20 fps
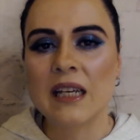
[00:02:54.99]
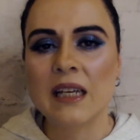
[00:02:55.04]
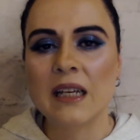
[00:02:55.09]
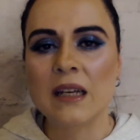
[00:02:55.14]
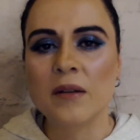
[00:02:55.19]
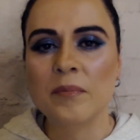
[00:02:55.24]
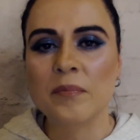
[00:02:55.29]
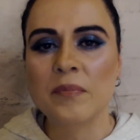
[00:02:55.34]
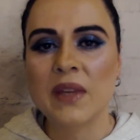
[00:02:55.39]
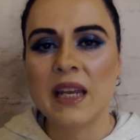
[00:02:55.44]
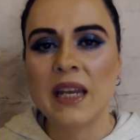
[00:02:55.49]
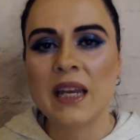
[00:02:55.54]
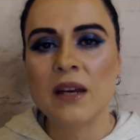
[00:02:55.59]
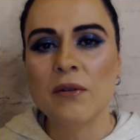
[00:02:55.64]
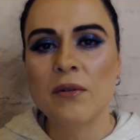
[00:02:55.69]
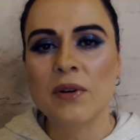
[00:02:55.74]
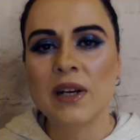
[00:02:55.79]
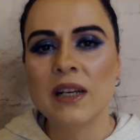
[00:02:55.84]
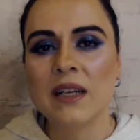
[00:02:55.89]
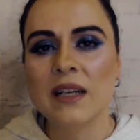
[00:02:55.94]

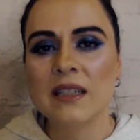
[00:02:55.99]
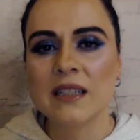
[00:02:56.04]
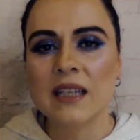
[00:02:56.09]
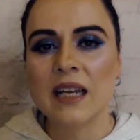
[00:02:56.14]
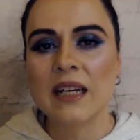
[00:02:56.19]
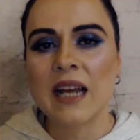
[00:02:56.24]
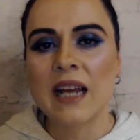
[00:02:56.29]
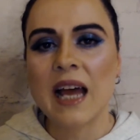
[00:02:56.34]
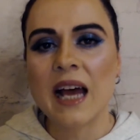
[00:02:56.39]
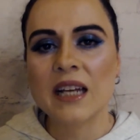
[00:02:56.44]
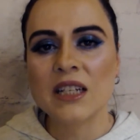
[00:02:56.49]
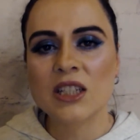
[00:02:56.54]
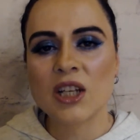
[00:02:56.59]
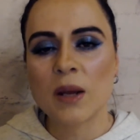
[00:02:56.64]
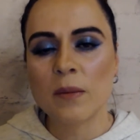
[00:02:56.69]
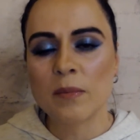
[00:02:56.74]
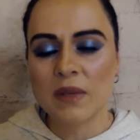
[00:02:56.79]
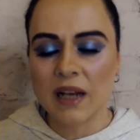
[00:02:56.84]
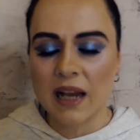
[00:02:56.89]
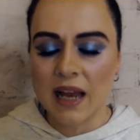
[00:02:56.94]
earrings and
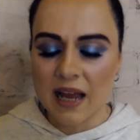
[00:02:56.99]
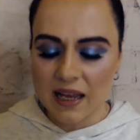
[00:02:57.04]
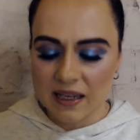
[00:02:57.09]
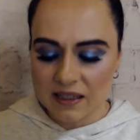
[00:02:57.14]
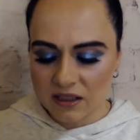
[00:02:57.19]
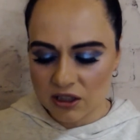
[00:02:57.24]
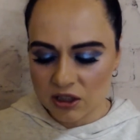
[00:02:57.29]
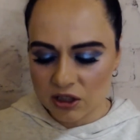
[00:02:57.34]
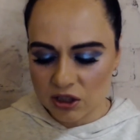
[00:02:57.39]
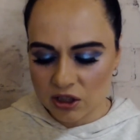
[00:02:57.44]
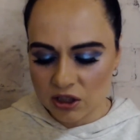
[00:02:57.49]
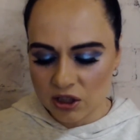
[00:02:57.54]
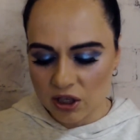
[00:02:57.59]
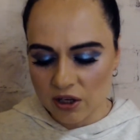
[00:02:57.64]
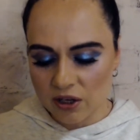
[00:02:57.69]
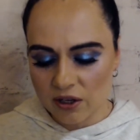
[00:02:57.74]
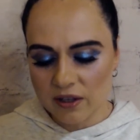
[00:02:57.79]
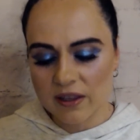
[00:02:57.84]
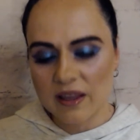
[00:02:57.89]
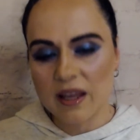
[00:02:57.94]
heart-shaped glasses,
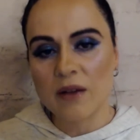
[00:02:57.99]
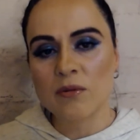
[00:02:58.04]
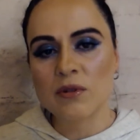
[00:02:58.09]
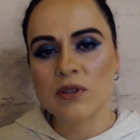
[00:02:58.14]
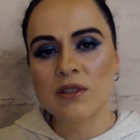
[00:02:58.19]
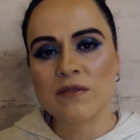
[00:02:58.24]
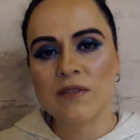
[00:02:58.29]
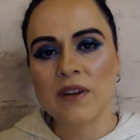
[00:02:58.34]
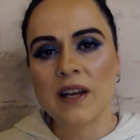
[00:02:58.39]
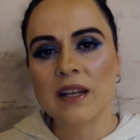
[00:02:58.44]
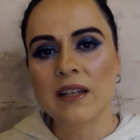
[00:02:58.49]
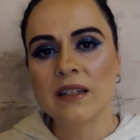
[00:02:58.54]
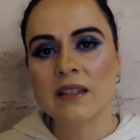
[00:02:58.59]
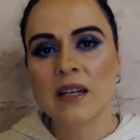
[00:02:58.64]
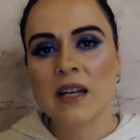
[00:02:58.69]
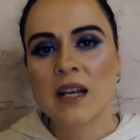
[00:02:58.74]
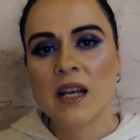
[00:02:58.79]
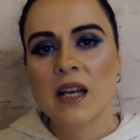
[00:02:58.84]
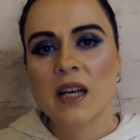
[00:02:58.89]
so that was fun.